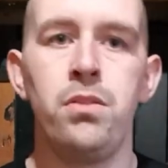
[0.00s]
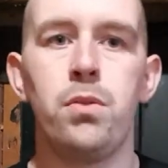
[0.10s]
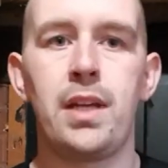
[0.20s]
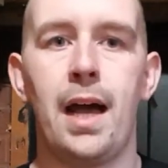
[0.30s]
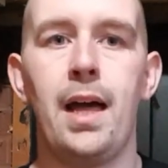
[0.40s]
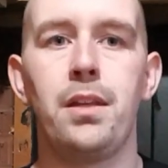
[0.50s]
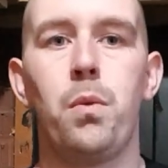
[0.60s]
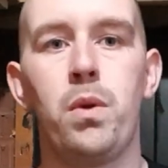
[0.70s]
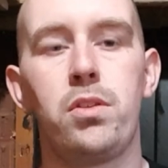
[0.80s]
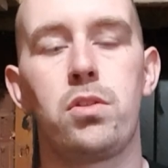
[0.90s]
you
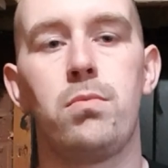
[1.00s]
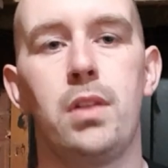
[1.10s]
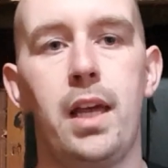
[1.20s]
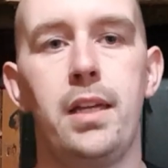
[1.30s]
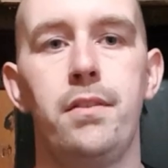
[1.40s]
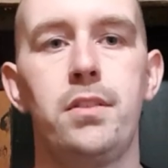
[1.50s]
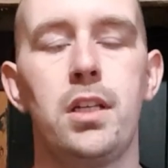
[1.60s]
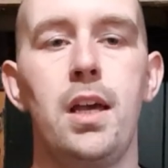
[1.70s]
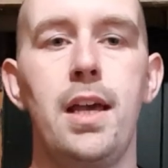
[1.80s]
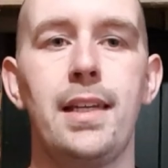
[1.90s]
can, with some
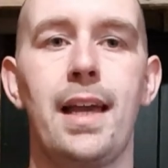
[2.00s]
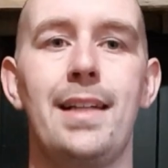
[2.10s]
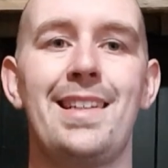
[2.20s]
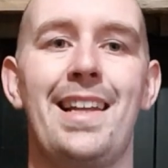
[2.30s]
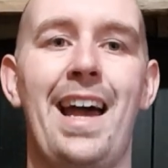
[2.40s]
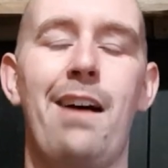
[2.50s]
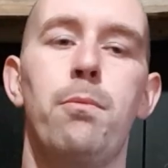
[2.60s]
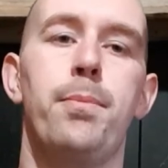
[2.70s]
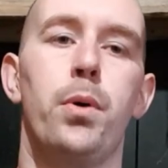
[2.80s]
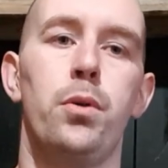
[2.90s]
lathes, get an
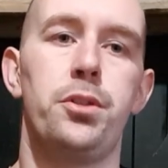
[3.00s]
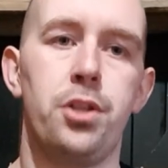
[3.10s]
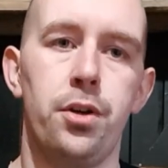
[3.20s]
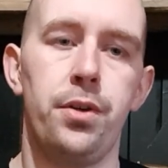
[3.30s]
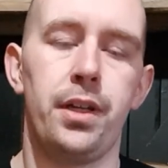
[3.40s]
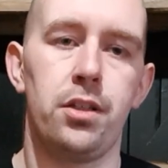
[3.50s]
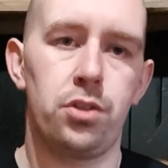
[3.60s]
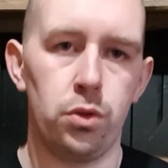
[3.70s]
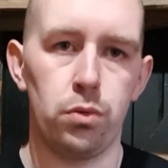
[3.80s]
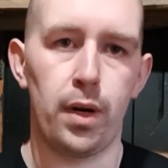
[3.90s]
outboard turning
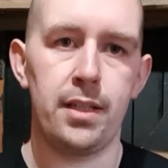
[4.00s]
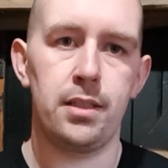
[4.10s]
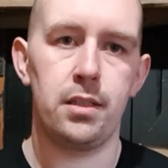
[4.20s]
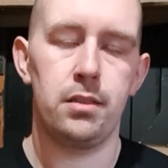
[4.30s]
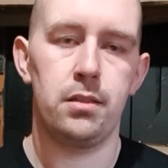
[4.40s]
tool rest.